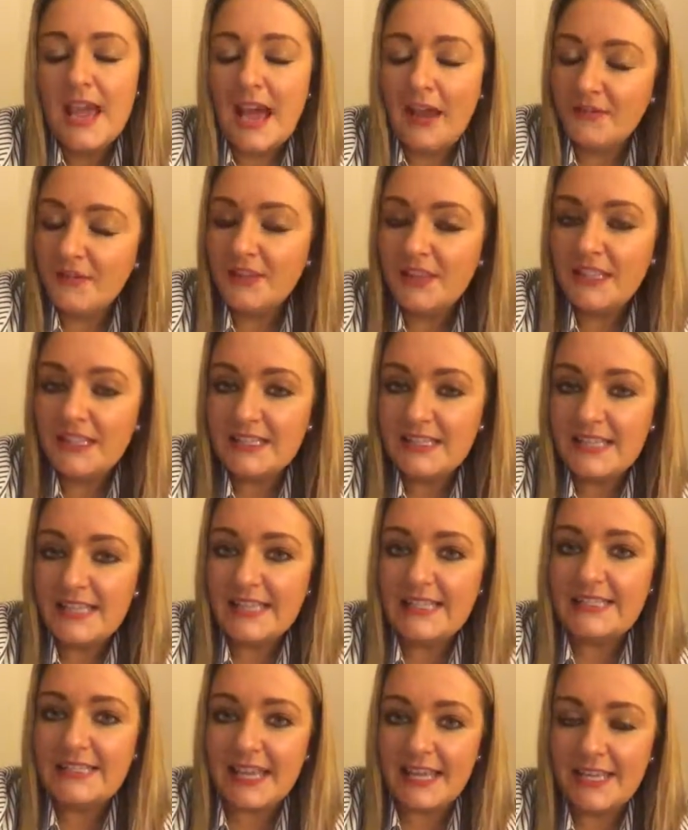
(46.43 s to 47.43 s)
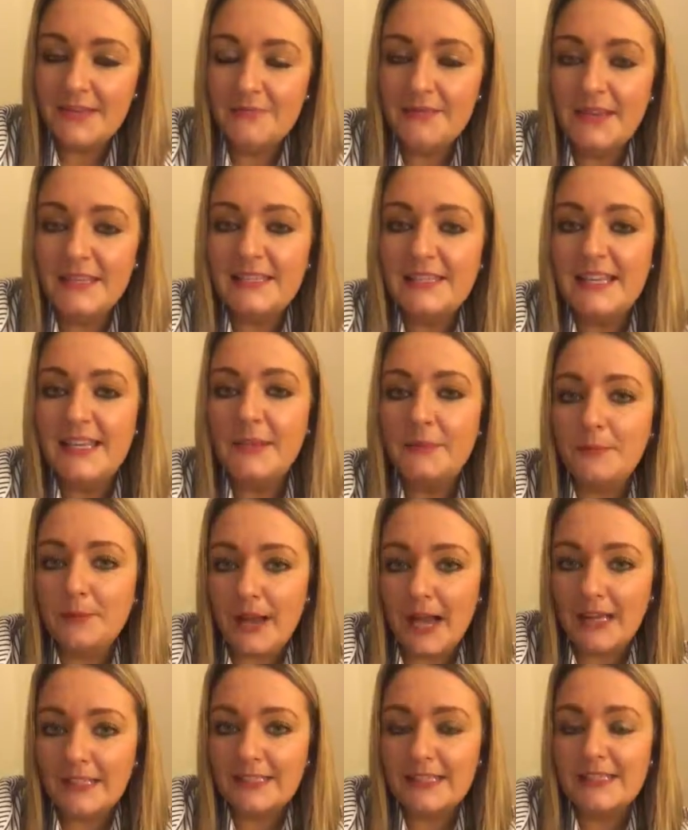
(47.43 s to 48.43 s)
Everything takes time, it takes
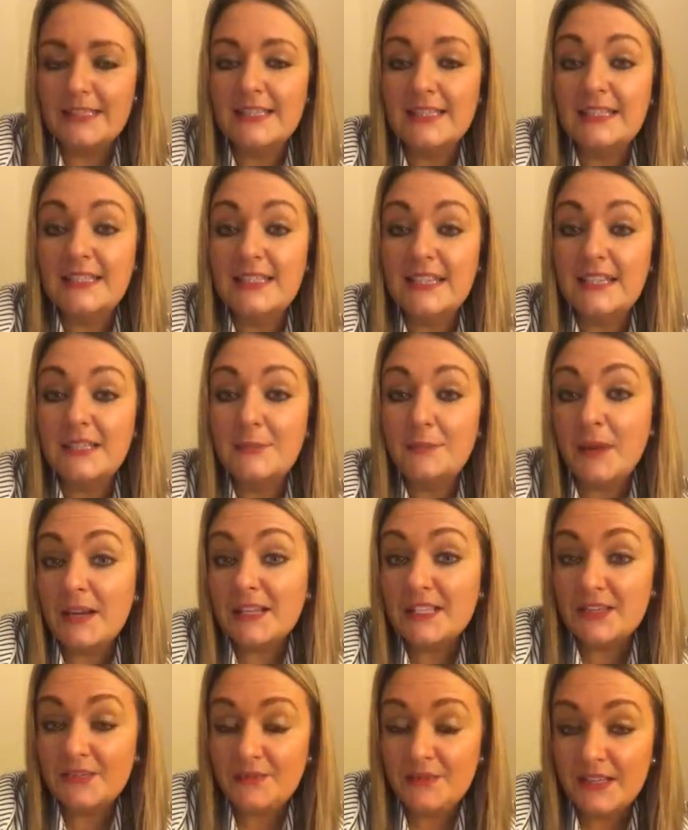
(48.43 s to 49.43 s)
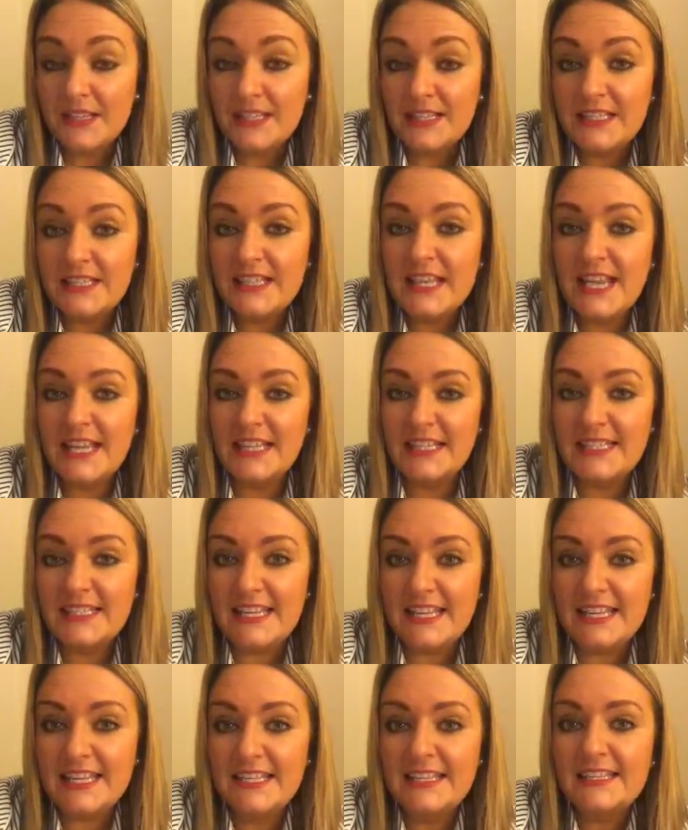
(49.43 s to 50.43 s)
practice, it takes perseverance, and it
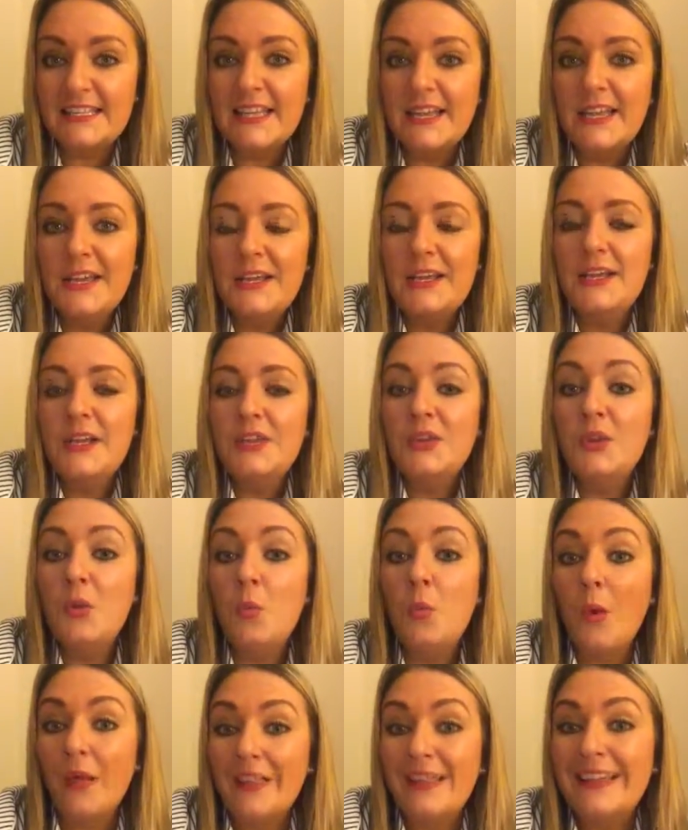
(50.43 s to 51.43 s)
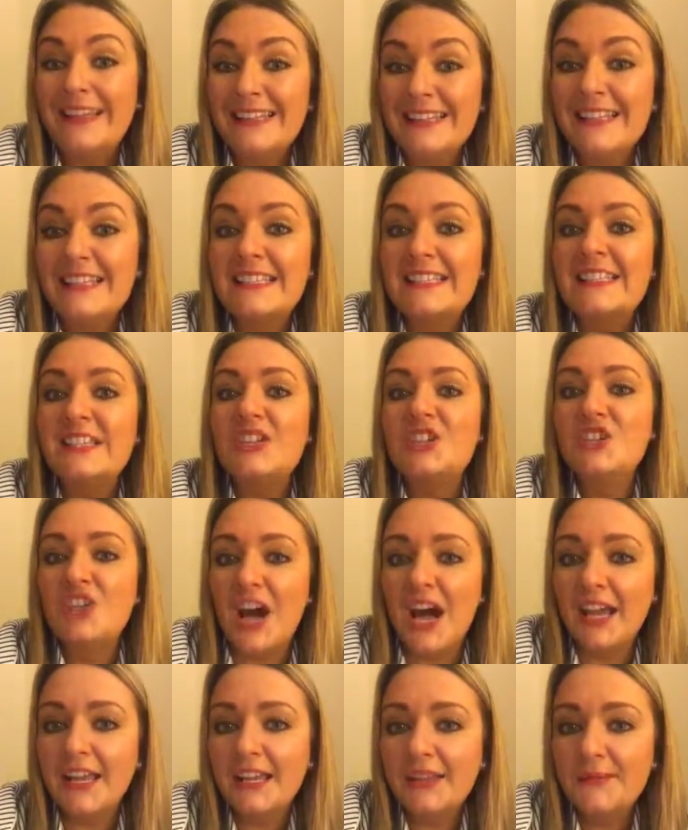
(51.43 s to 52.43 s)
takes the willingness to
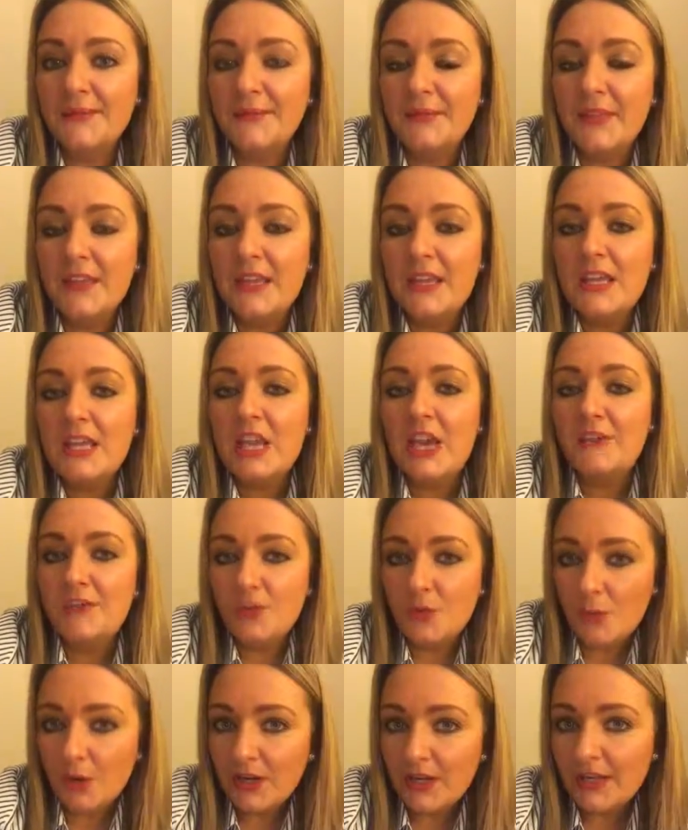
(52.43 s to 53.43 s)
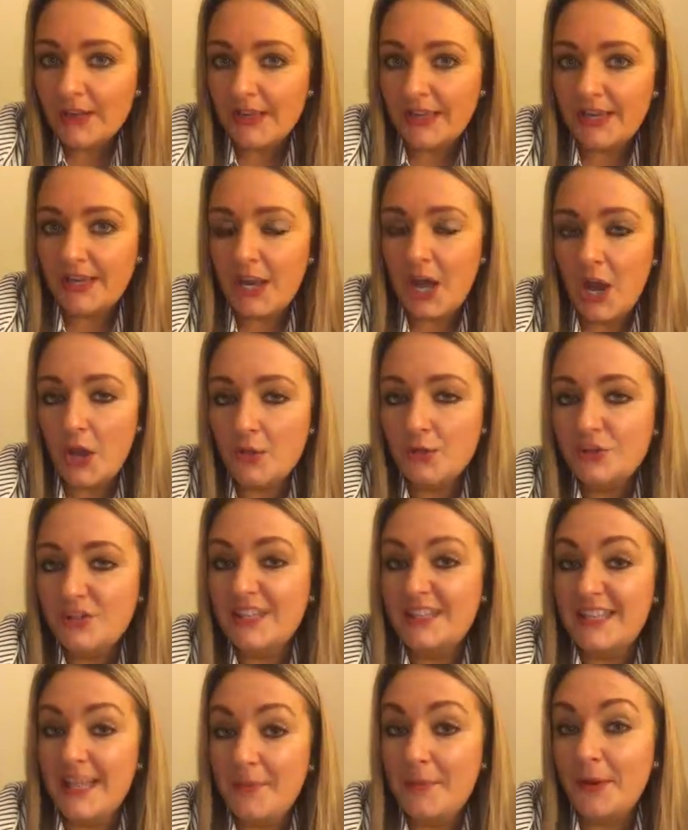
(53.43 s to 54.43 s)
try. If you want to learn how to
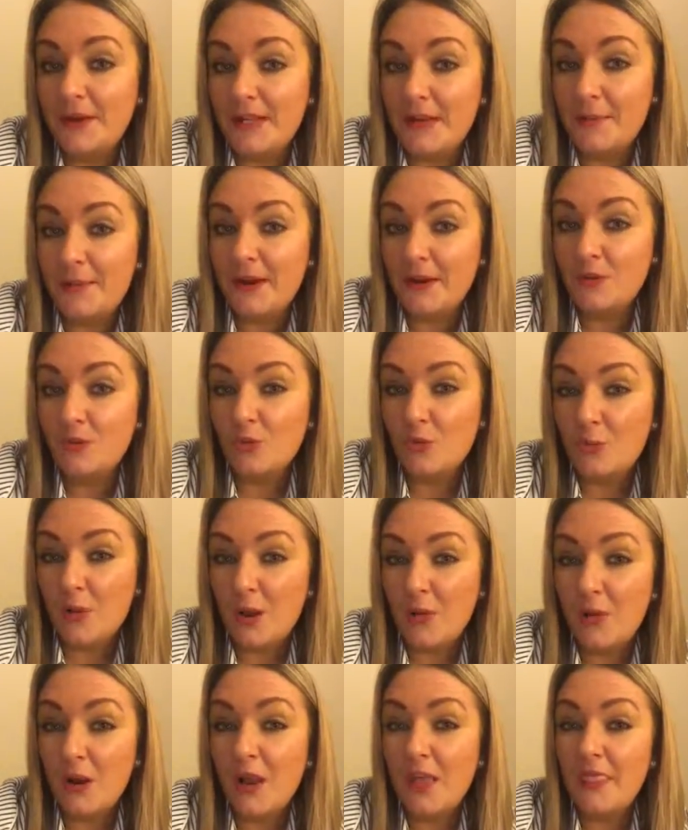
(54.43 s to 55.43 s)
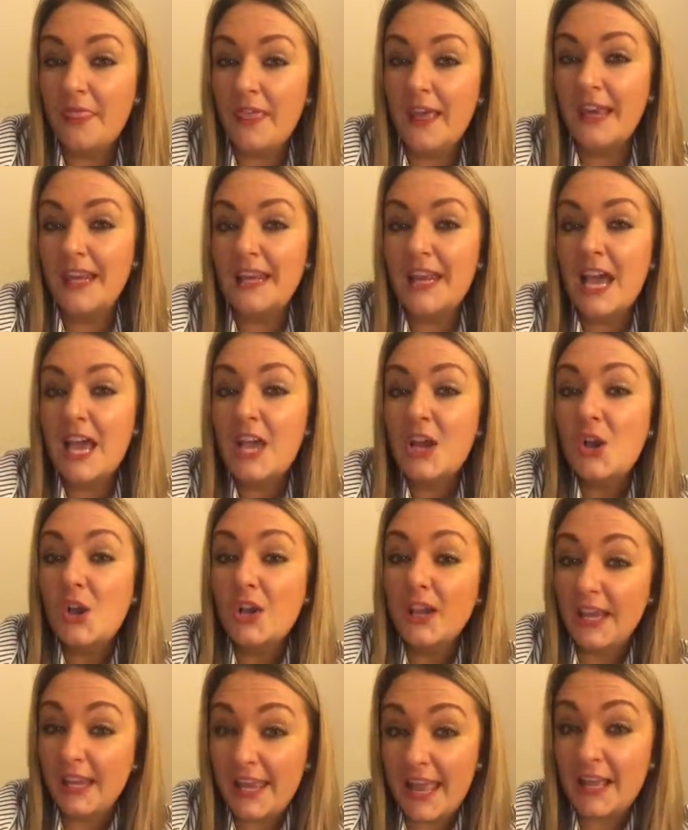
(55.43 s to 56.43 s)
step into your personal power, then
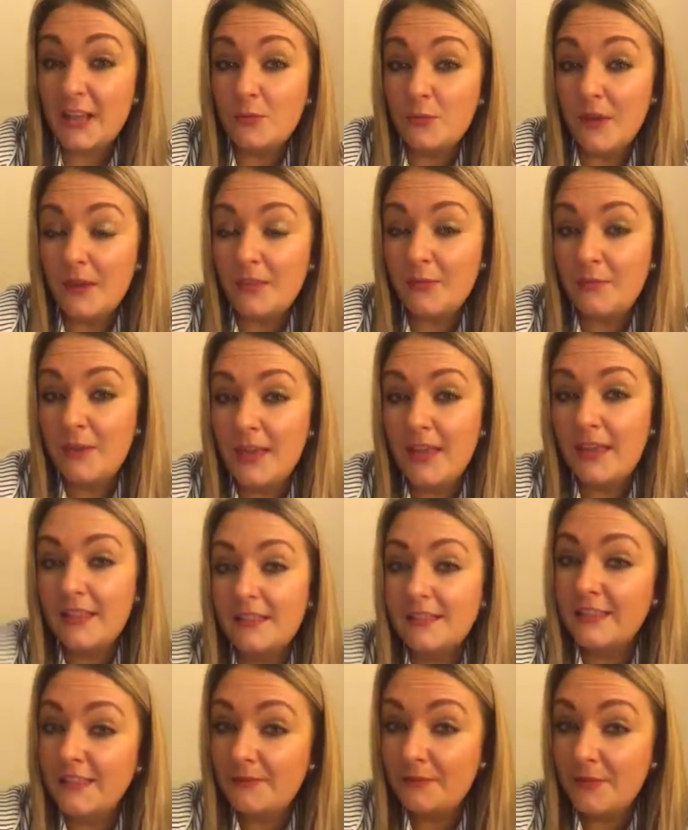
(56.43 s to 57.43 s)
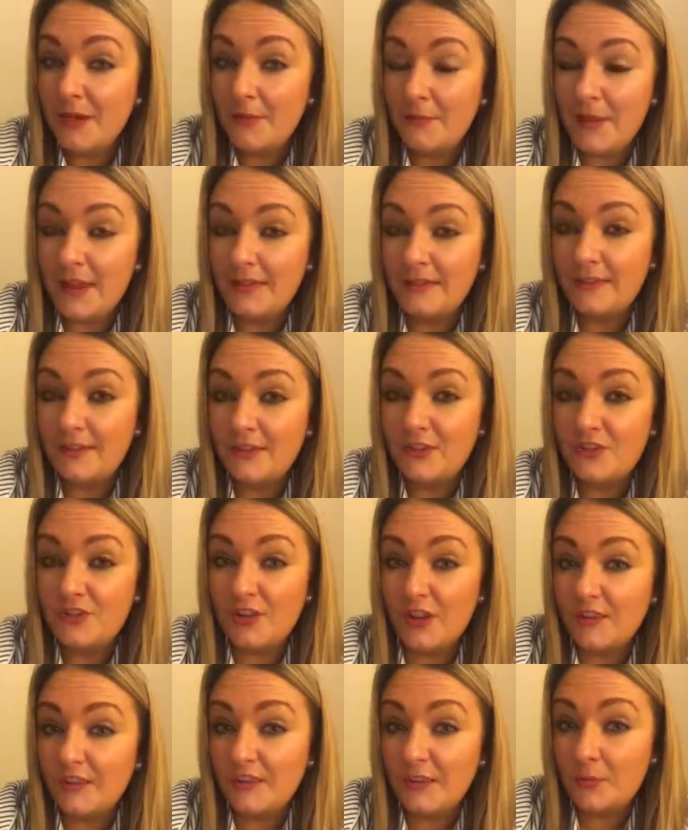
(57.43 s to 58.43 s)
connect with me, leave me a message
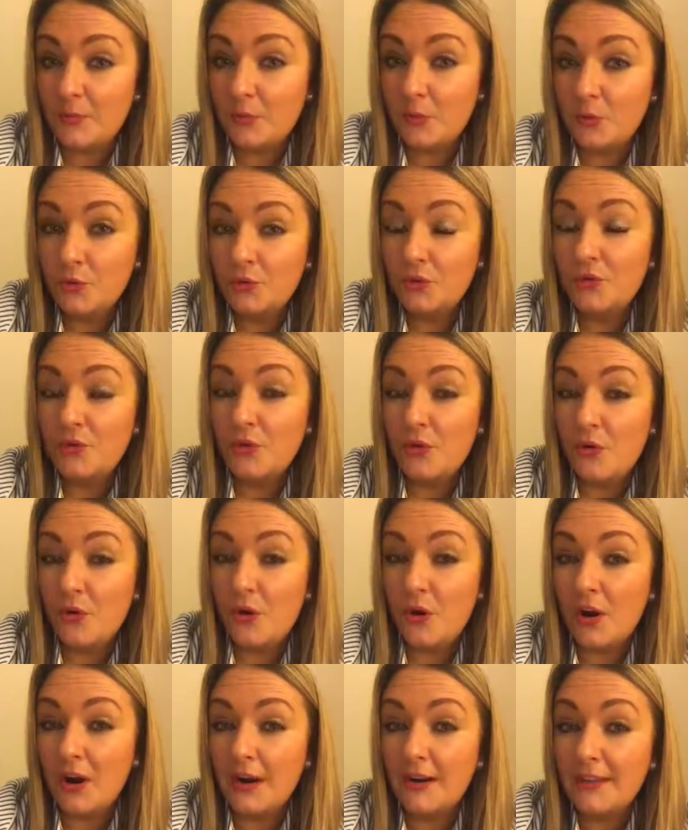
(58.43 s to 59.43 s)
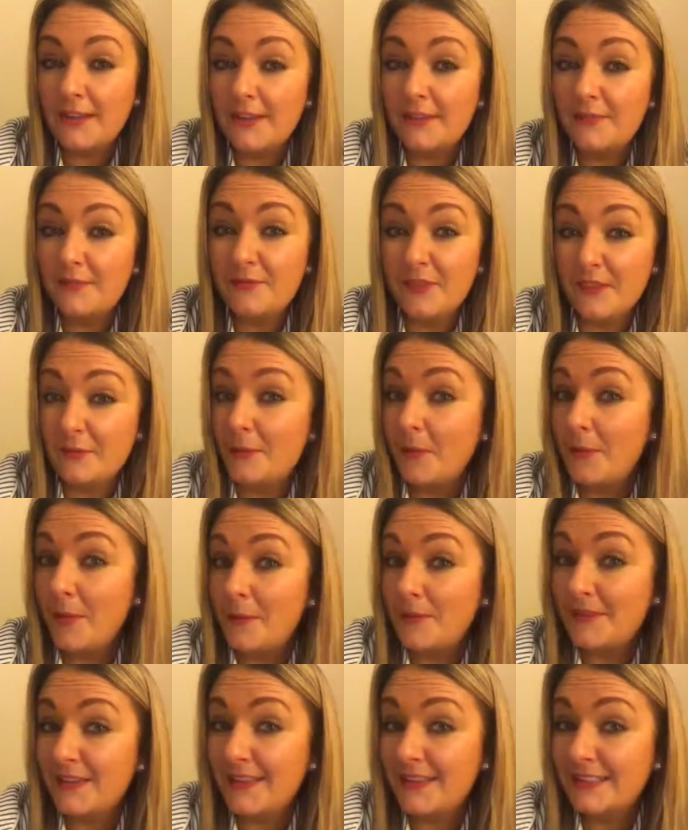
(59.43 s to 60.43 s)
under the post, or visit my
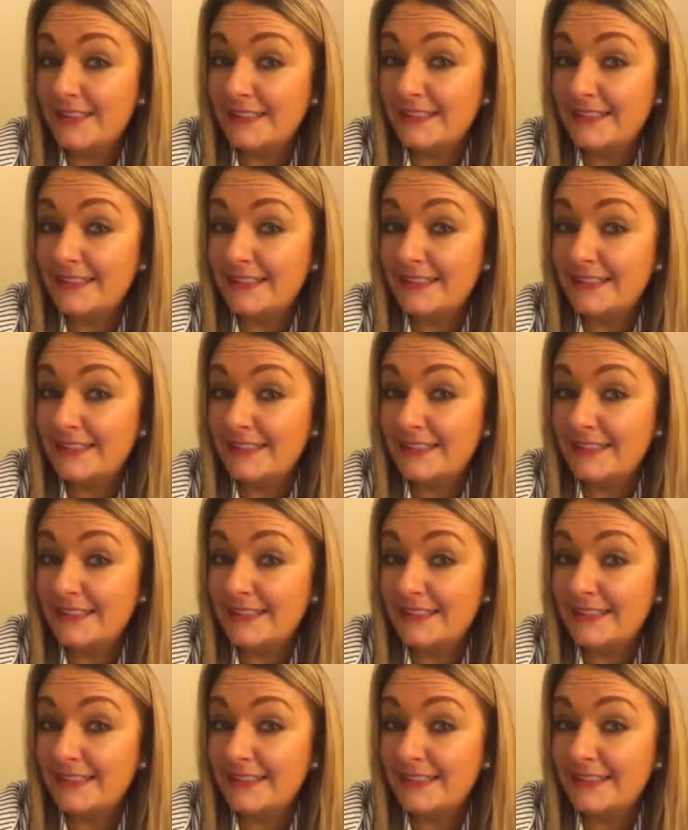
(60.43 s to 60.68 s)
website.